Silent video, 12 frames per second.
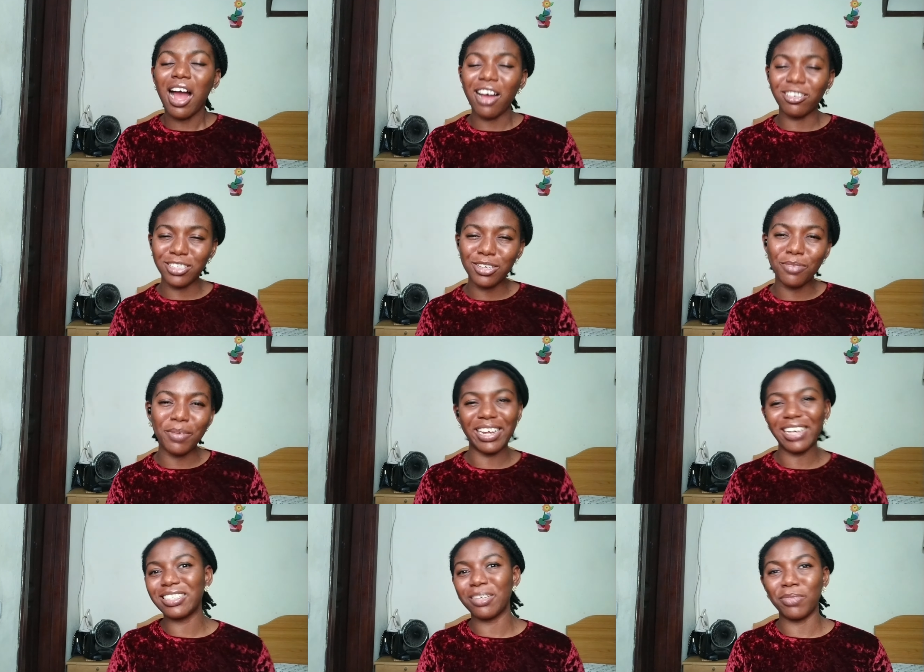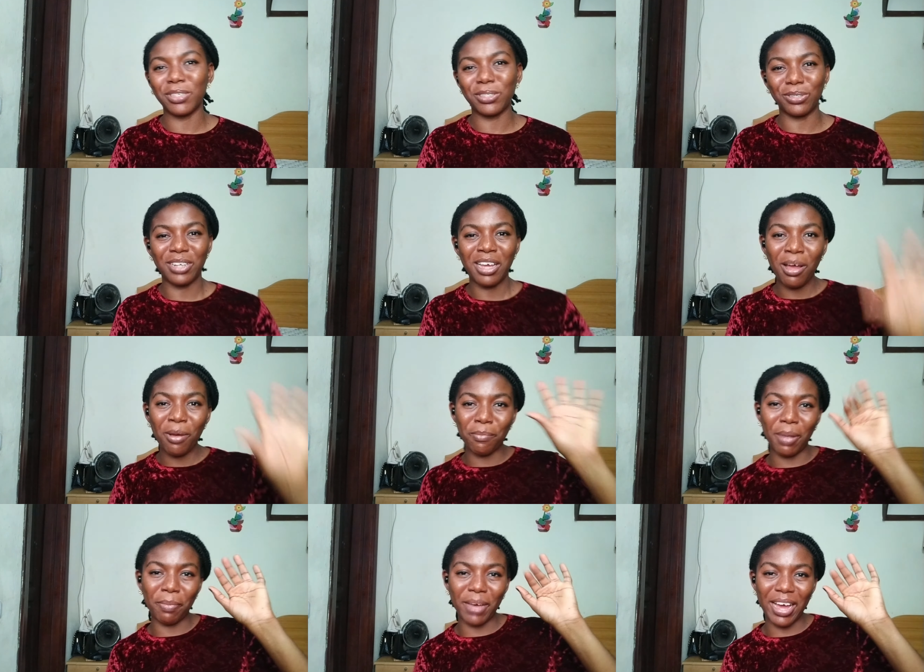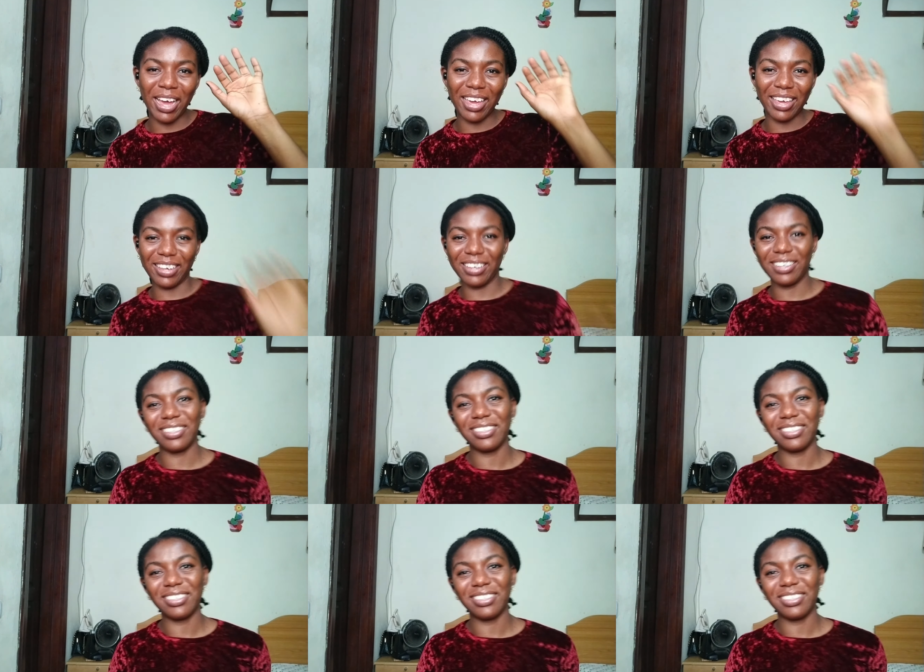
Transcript: I'll see you in my next episode. Bye-bye.